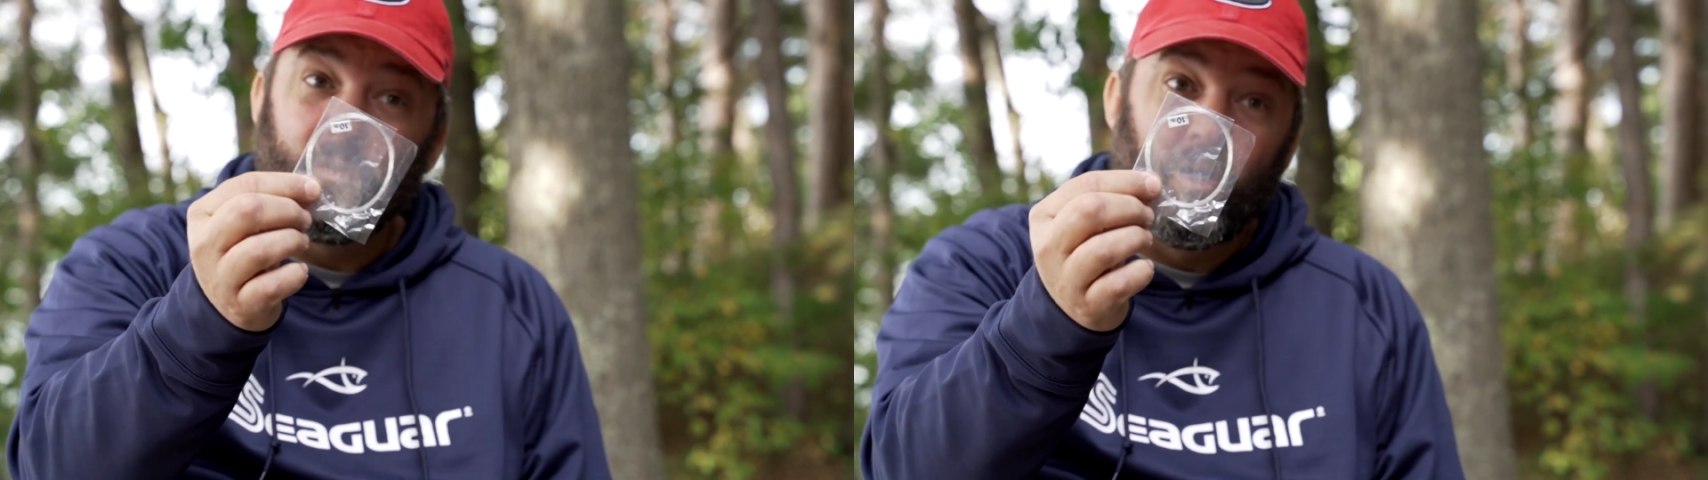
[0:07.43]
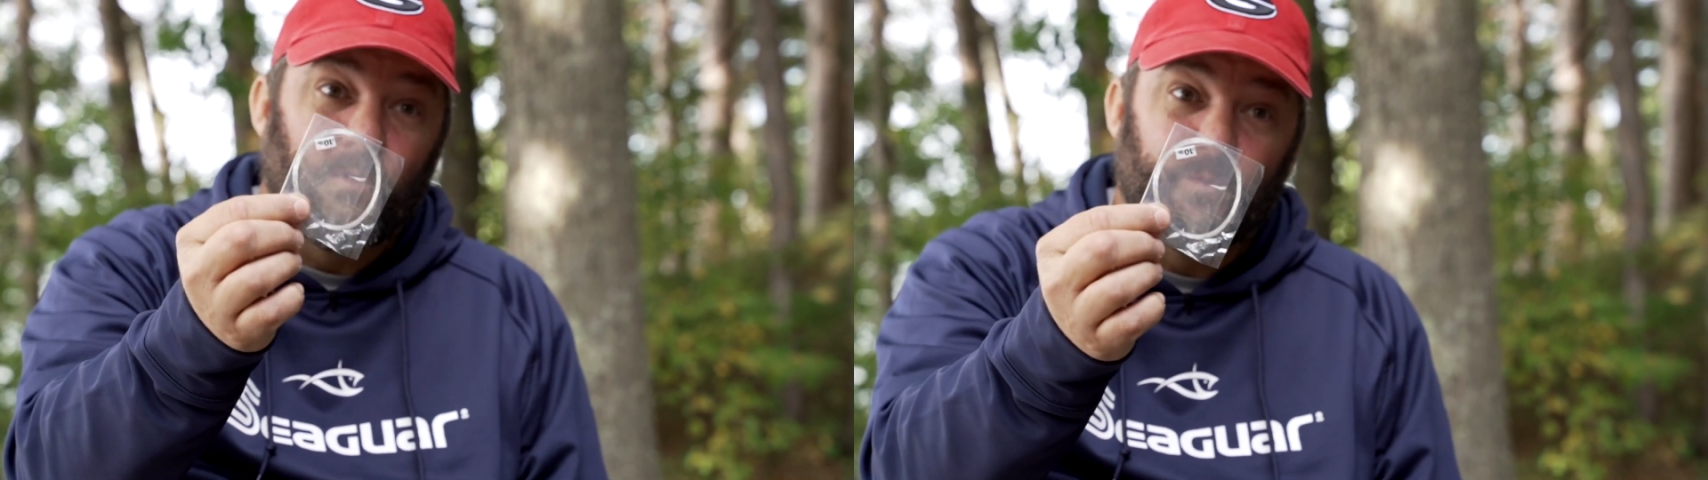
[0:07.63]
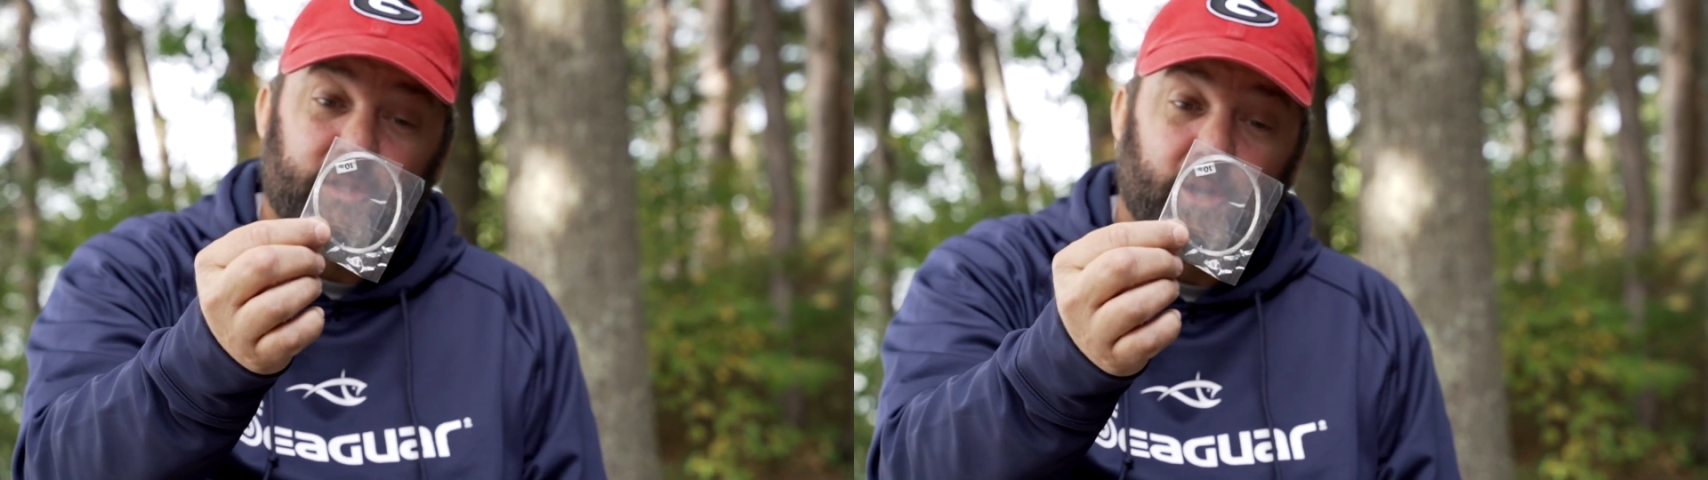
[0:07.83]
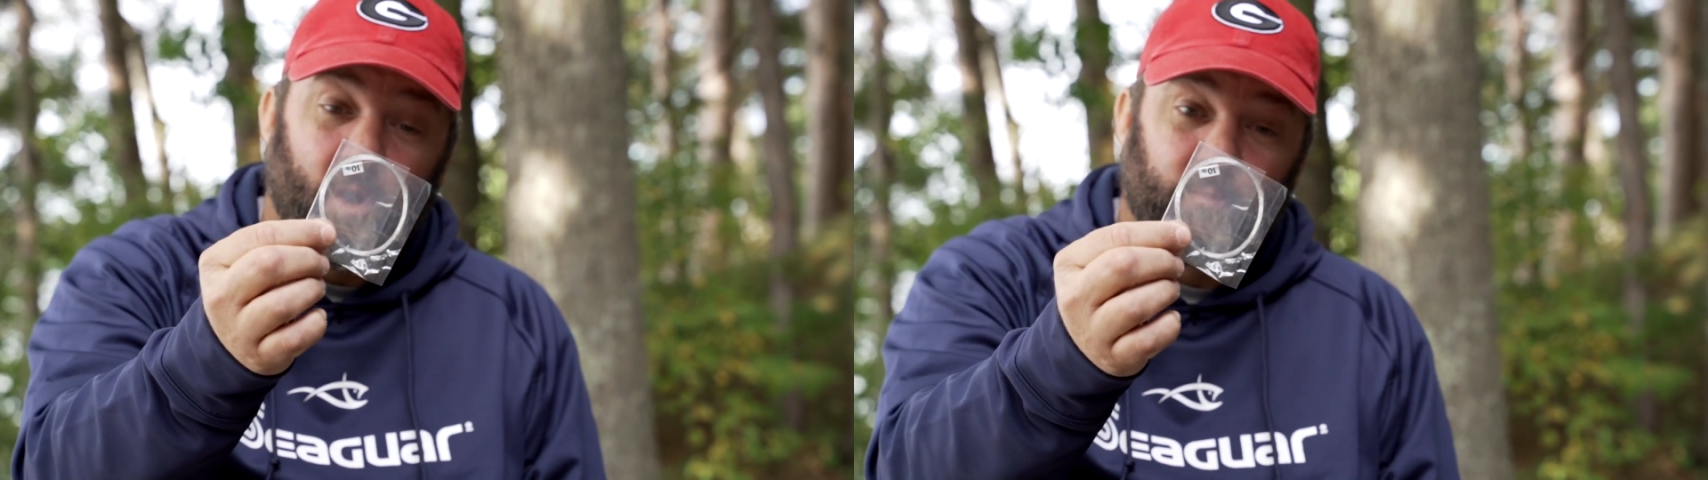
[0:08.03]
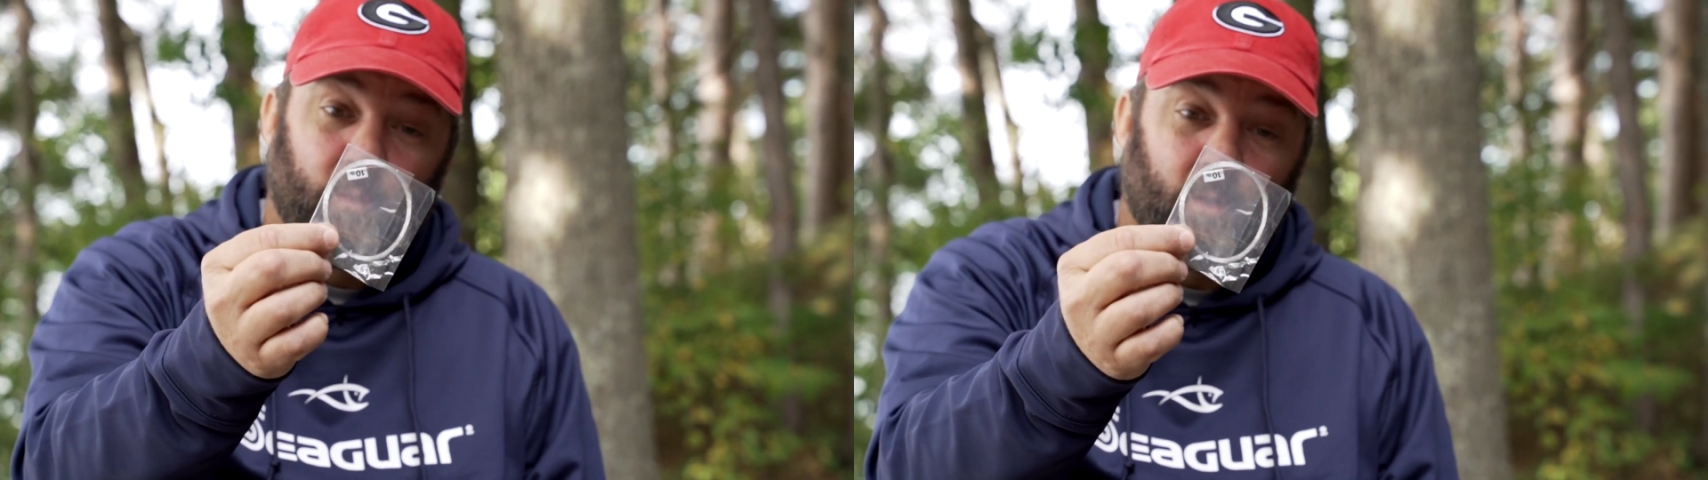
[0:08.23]
of
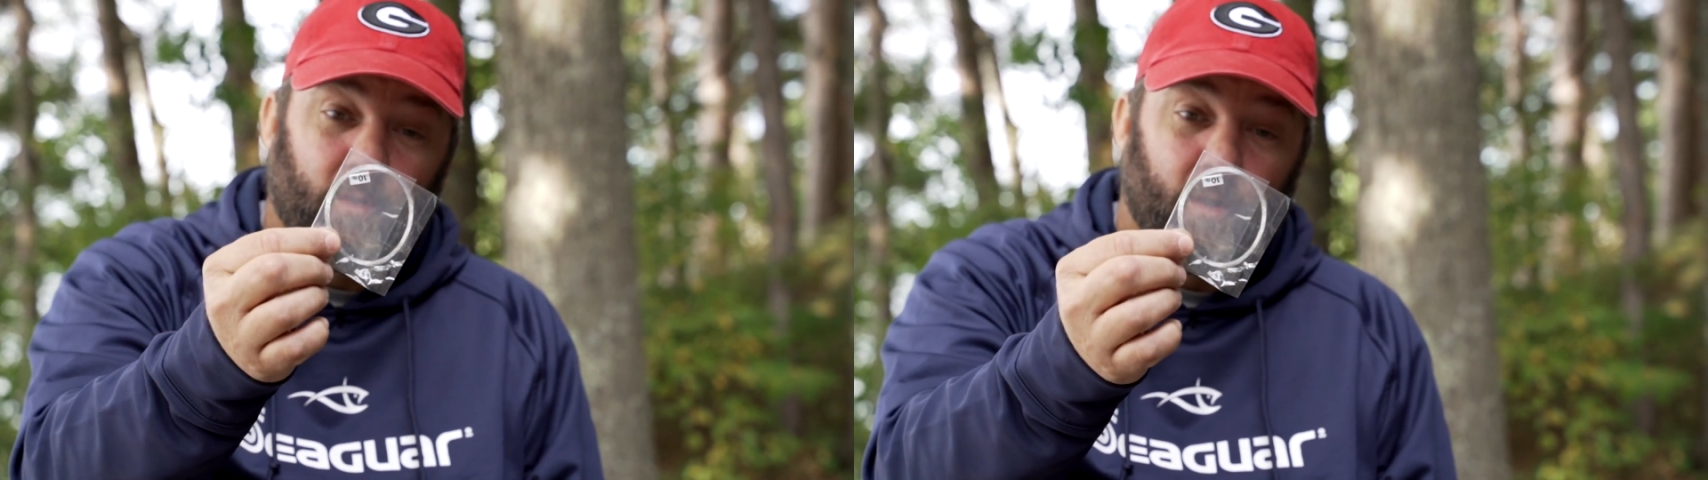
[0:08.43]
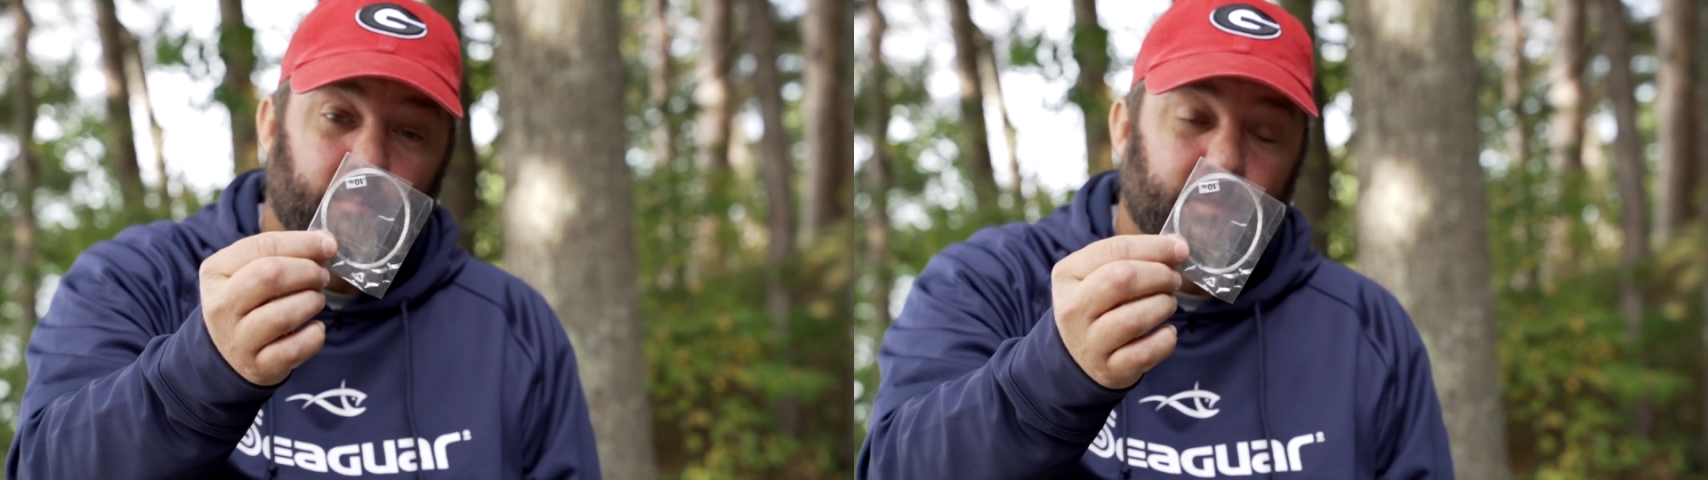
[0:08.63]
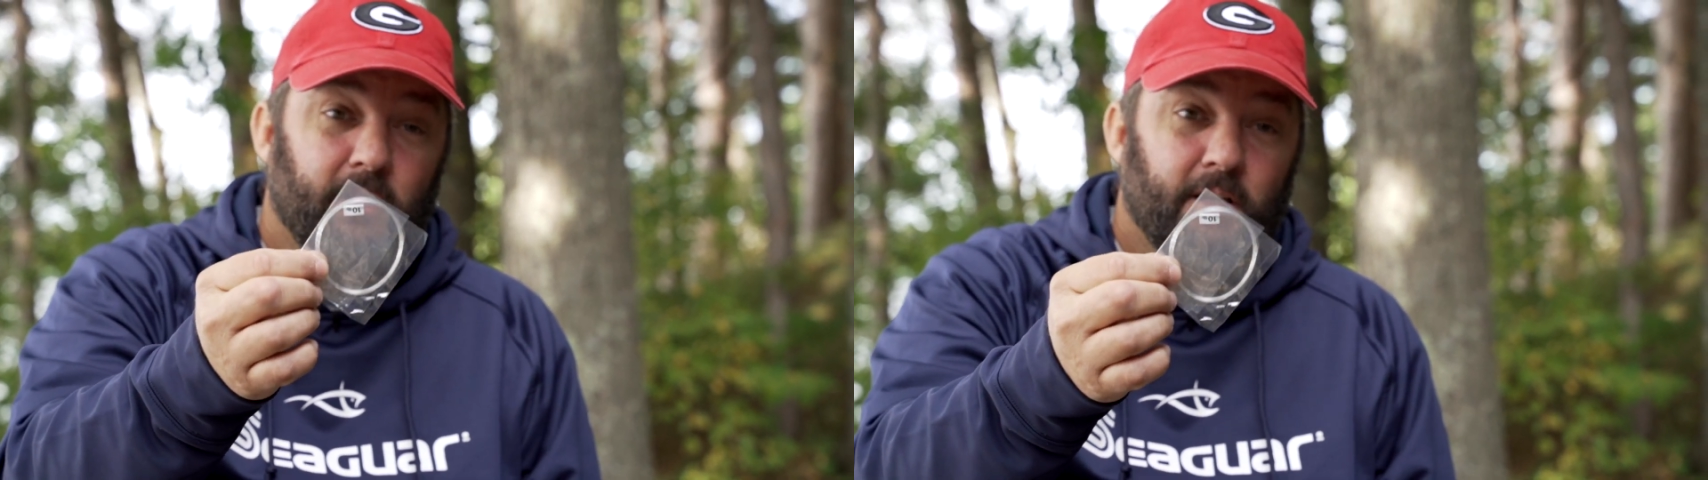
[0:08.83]
Seaguar fluorocarbon.